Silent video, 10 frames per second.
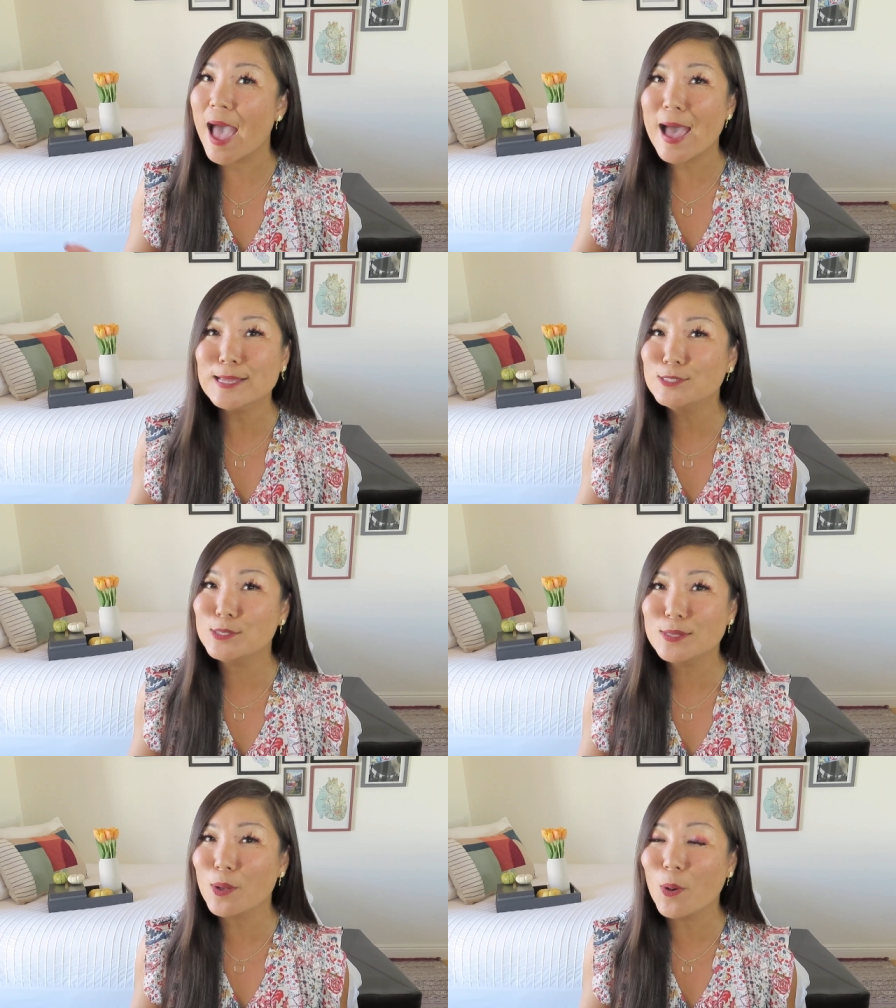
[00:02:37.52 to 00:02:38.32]
add
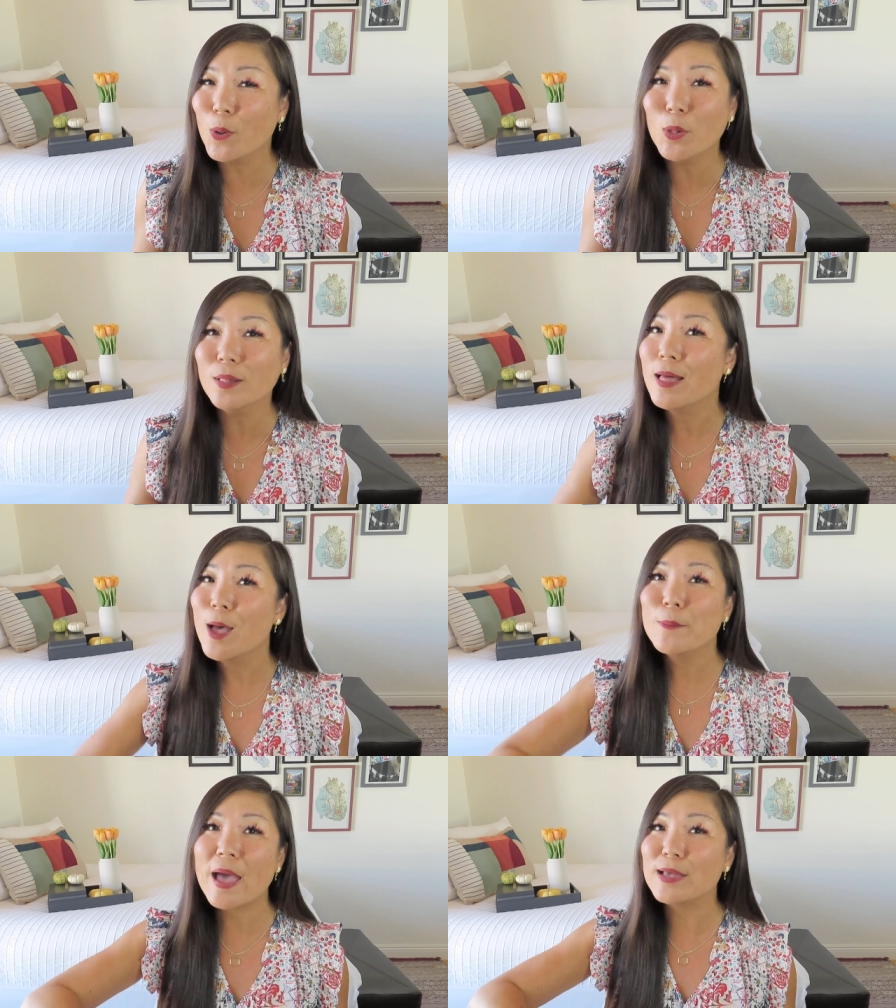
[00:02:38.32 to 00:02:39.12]
to the whole
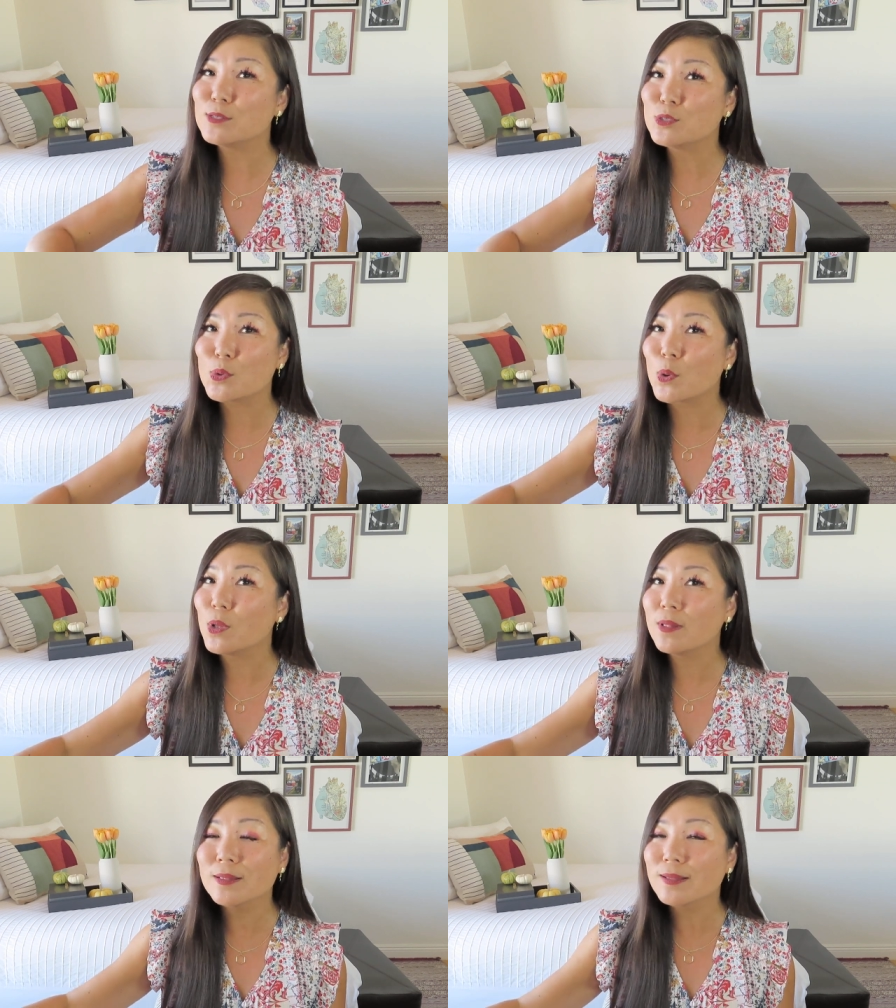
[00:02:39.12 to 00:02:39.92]

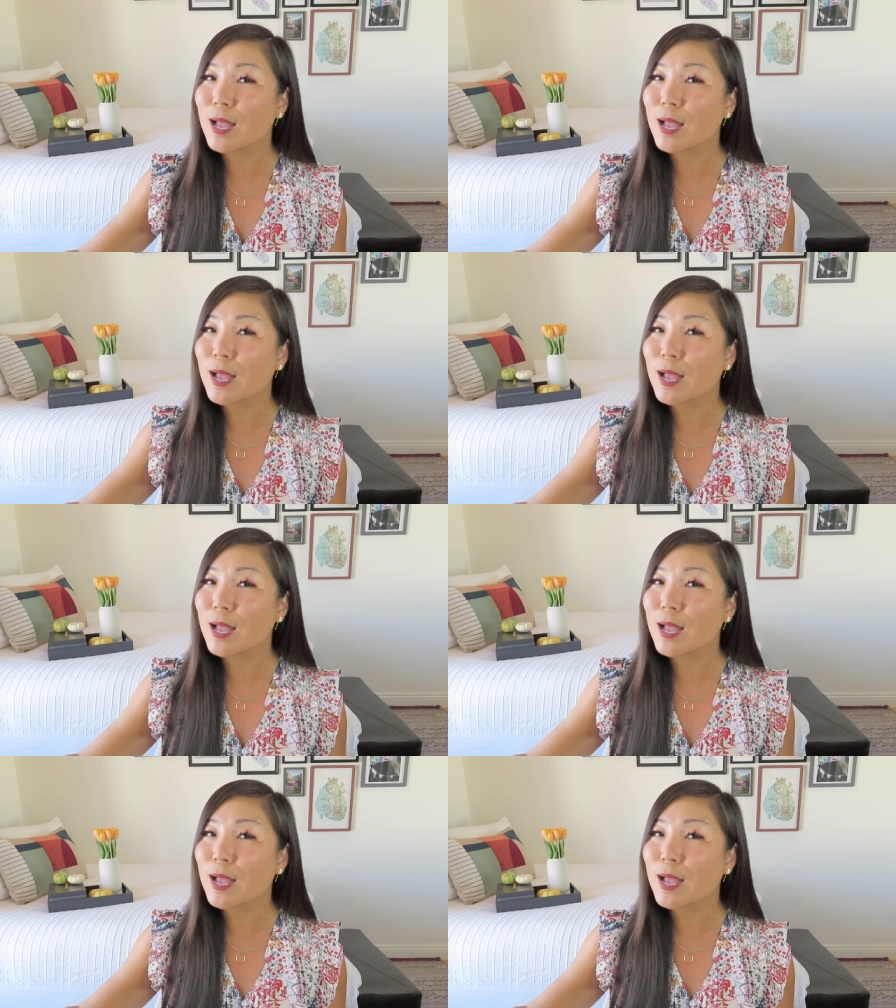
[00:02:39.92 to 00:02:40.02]
pastoral